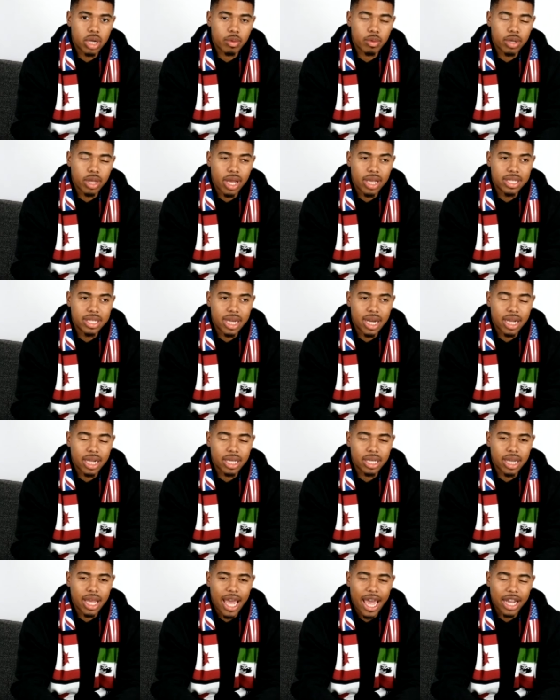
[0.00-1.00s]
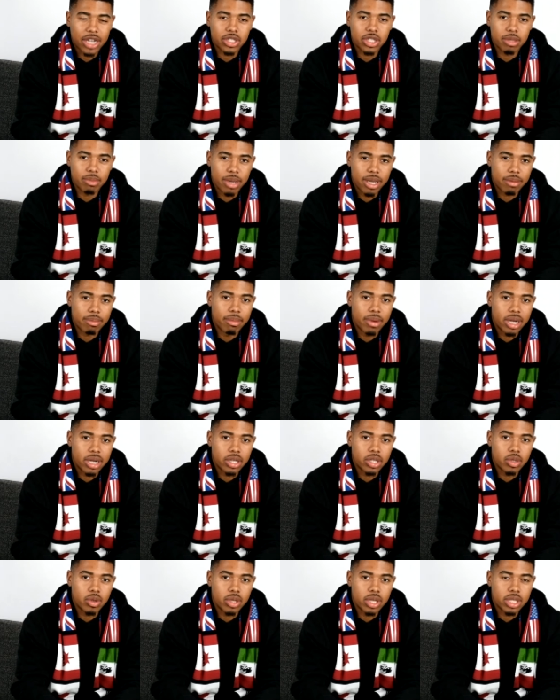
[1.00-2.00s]
and I realized that I could actually make
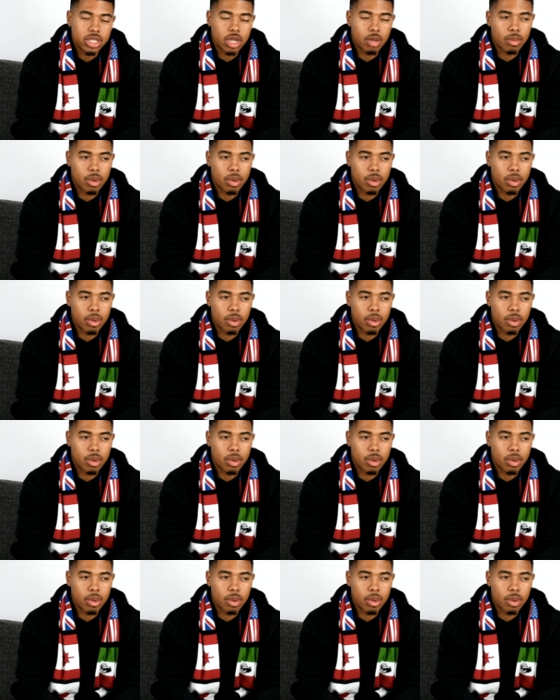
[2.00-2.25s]
money doing this.